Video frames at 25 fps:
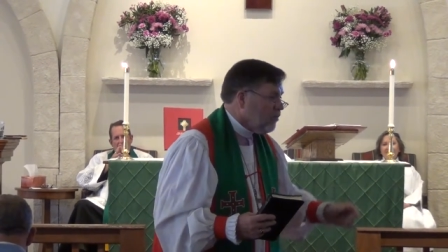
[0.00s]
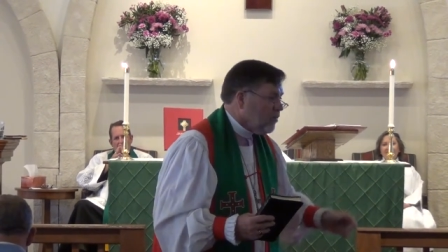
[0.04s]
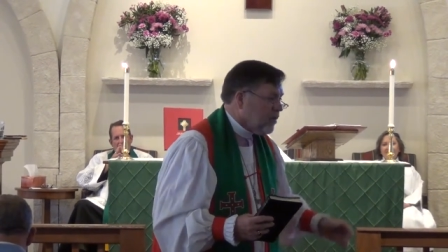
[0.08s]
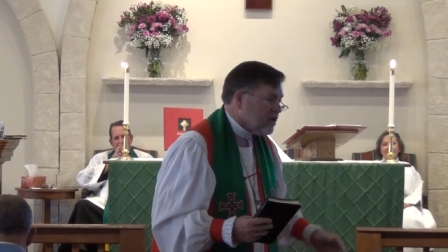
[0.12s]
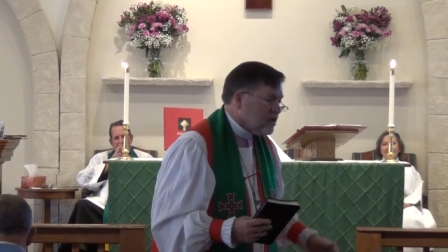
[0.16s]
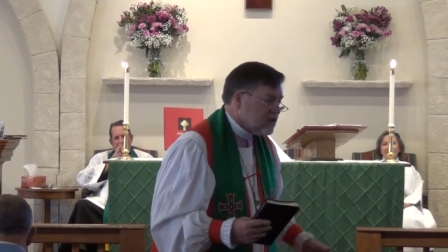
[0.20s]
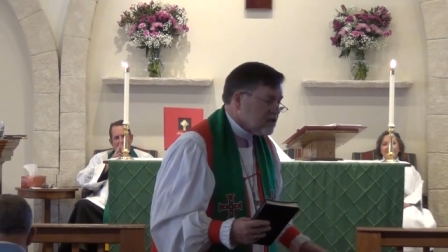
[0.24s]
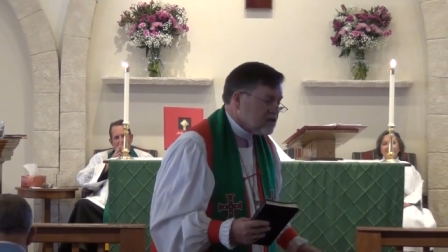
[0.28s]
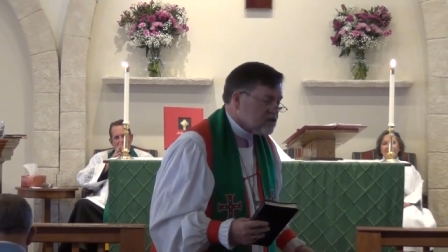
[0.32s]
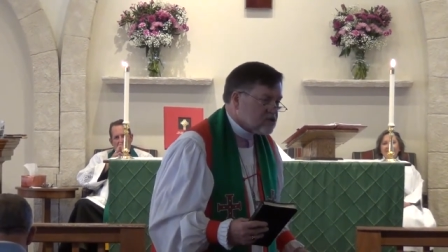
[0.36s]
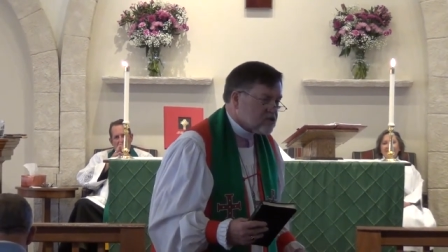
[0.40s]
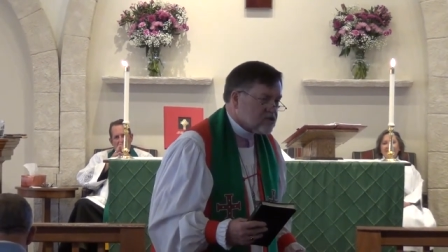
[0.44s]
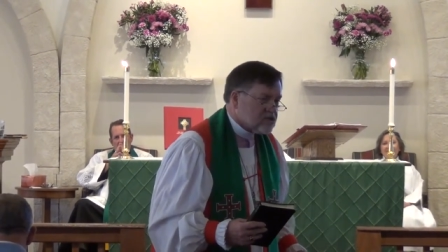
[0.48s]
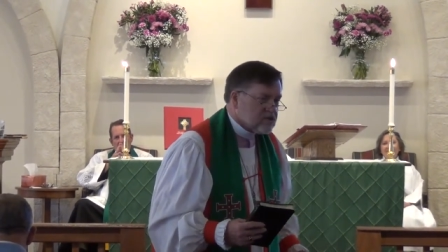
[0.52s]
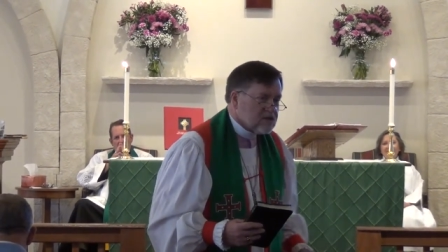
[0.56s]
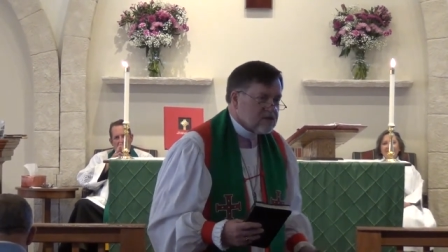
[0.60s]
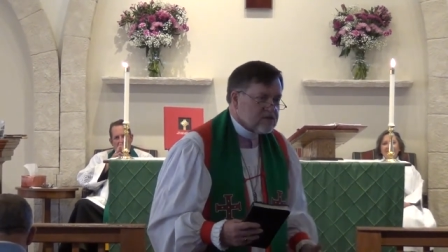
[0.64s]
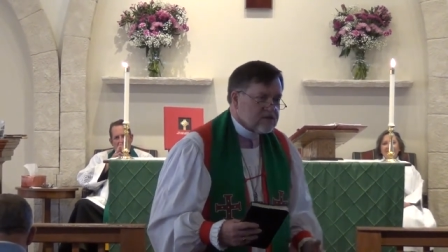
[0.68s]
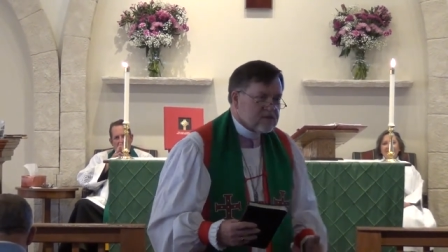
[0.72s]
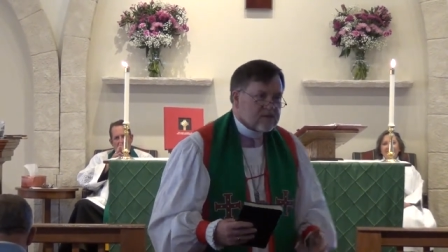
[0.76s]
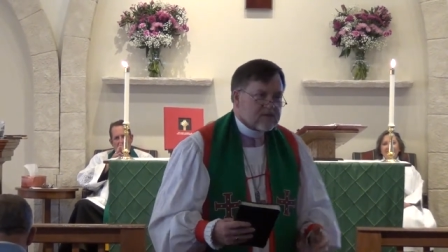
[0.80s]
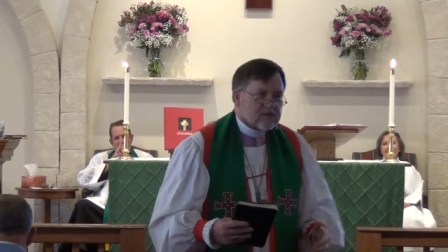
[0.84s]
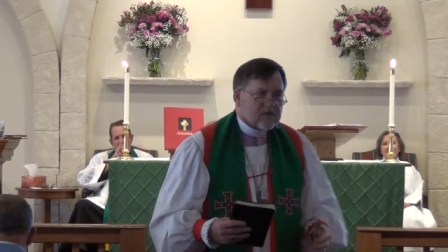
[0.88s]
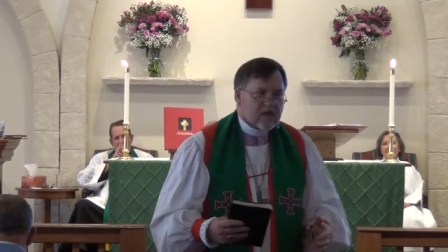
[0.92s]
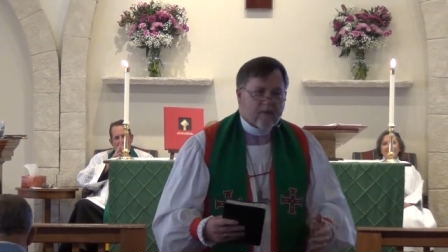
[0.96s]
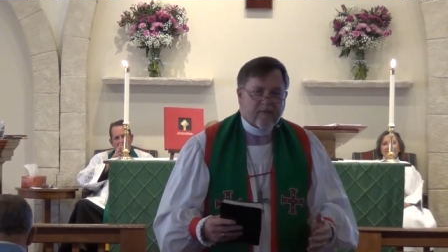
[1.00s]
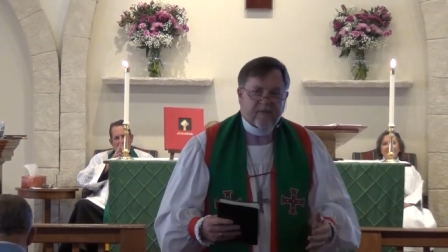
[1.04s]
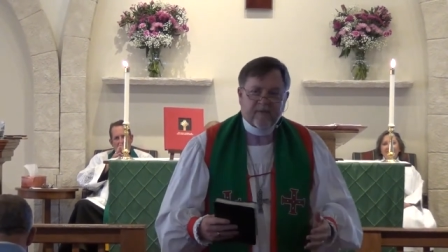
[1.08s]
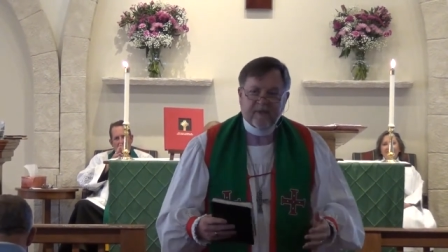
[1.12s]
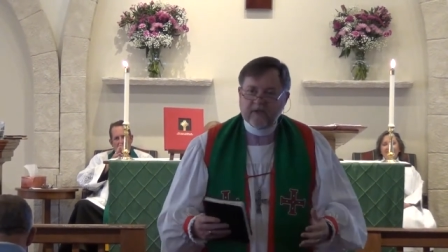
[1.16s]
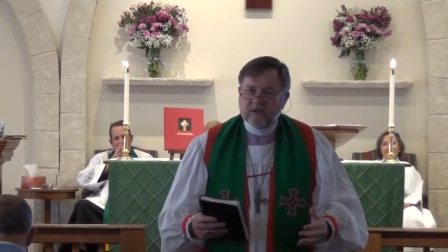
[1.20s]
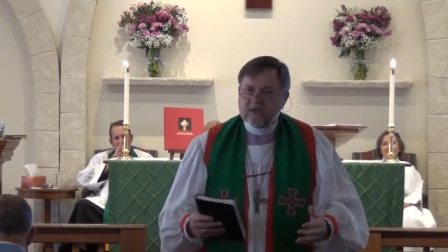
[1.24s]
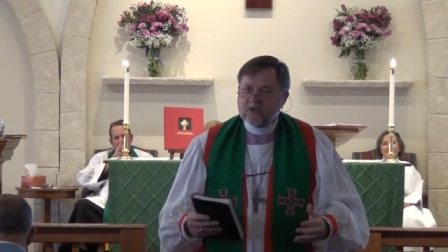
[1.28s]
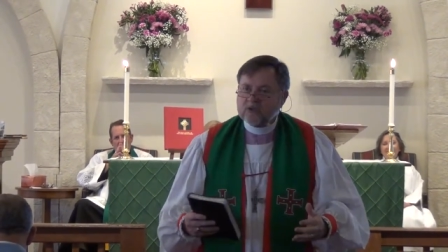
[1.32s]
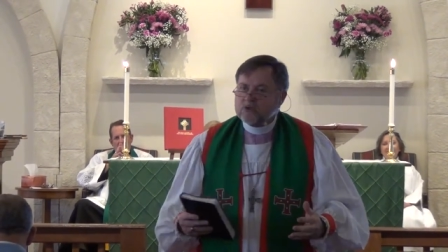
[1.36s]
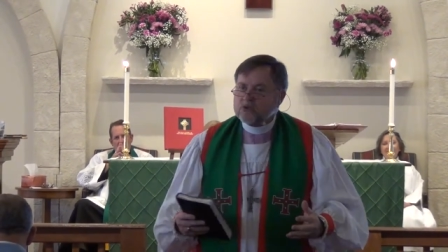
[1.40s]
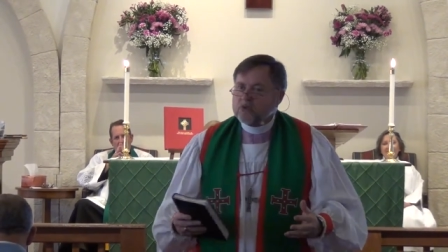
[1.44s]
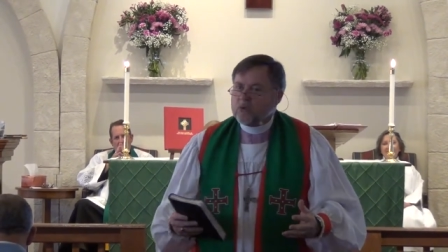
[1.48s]
But it's Jesus
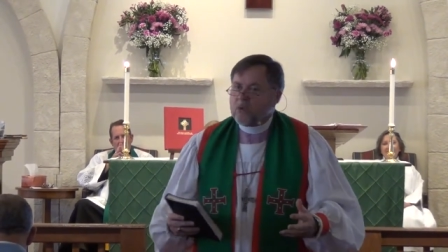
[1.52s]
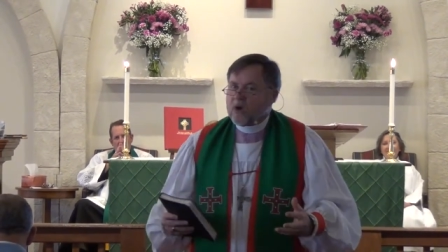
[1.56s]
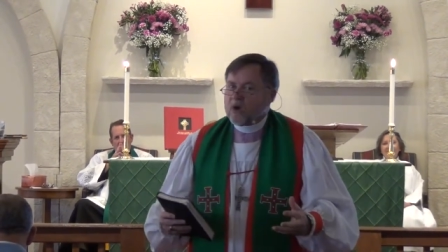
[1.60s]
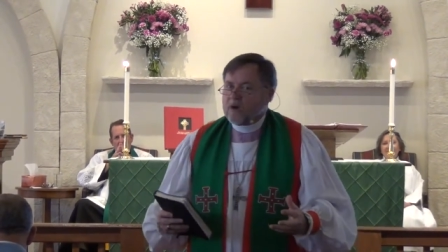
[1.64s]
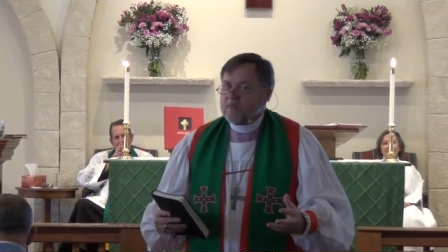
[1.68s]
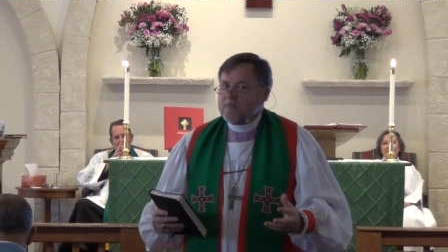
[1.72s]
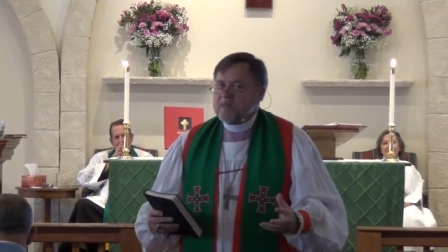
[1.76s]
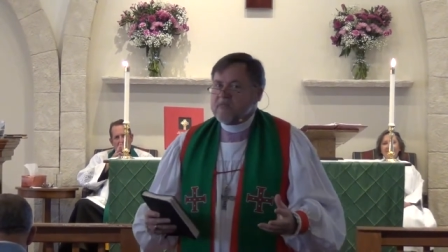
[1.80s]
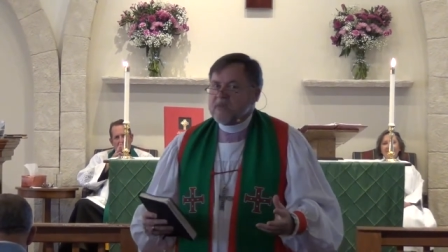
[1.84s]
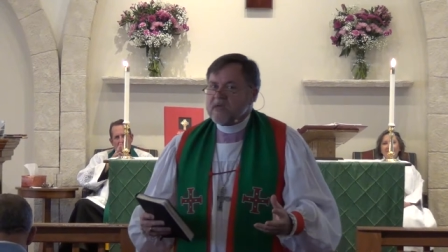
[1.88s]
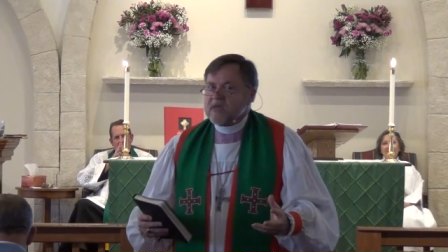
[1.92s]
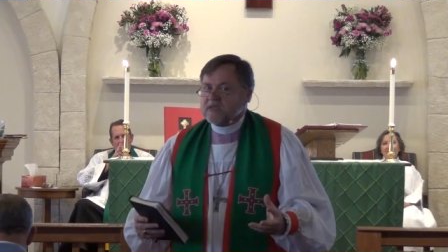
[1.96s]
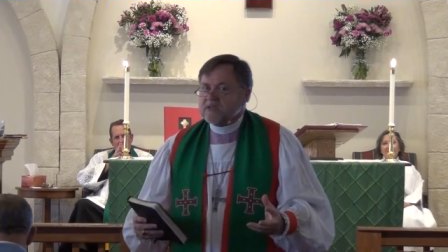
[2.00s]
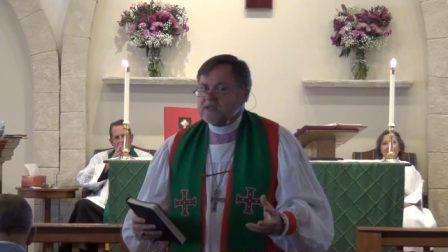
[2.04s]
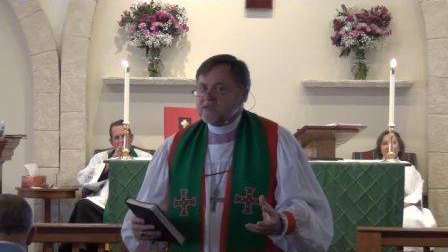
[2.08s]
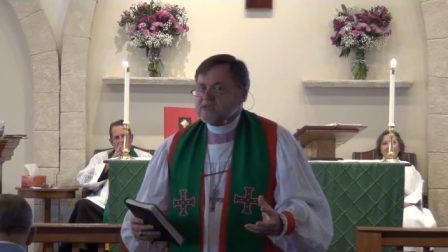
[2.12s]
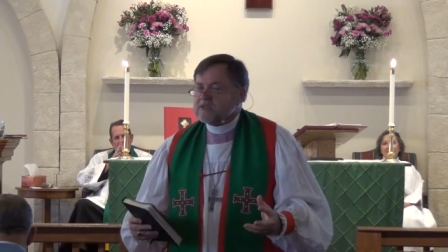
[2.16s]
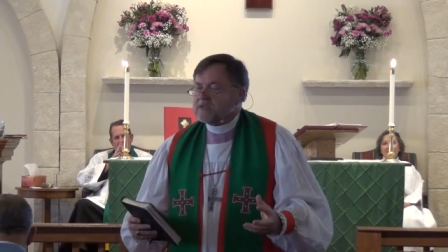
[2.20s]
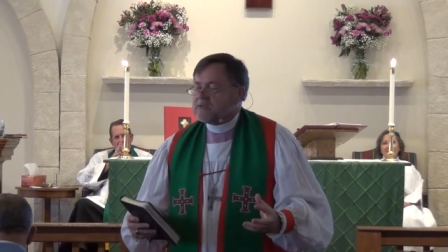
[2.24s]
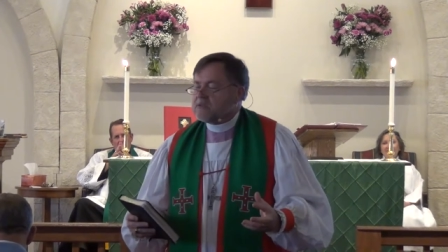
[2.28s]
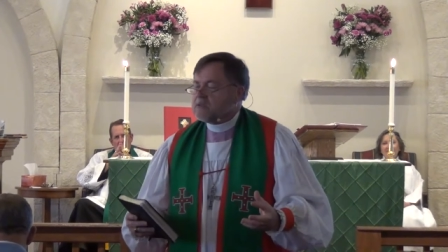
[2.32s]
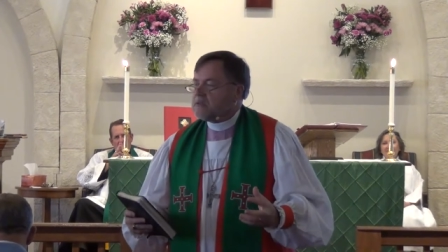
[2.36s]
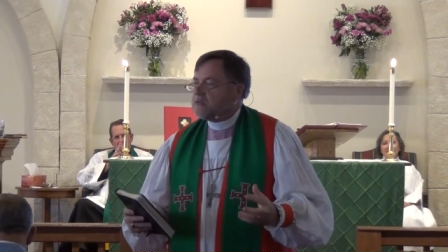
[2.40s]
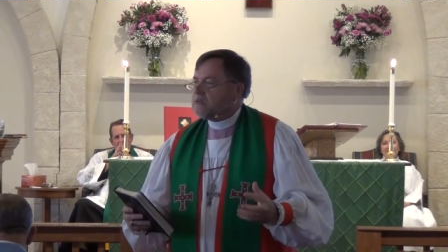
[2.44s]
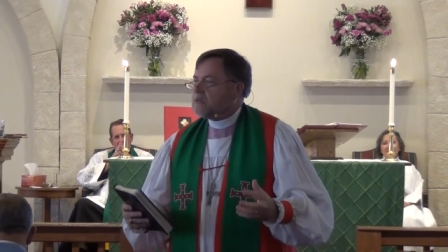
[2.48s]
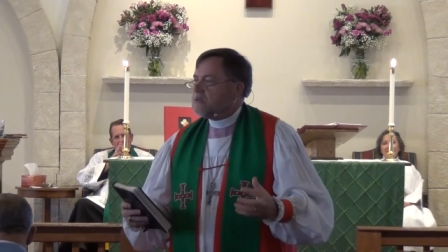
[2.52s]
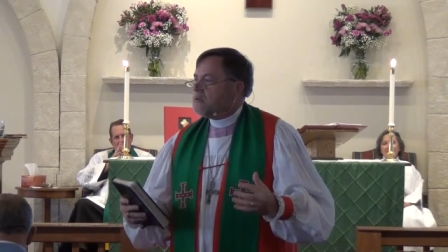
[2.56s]
coming into our midst